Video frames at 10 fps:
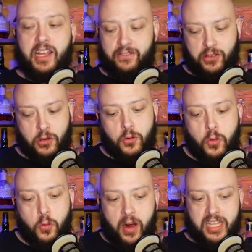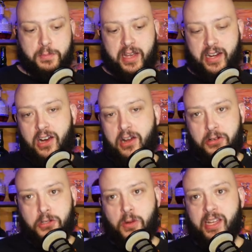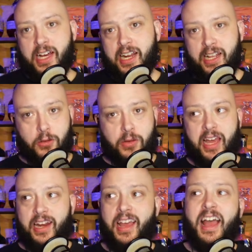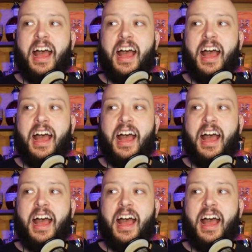If you want to spend 120 on it, you can.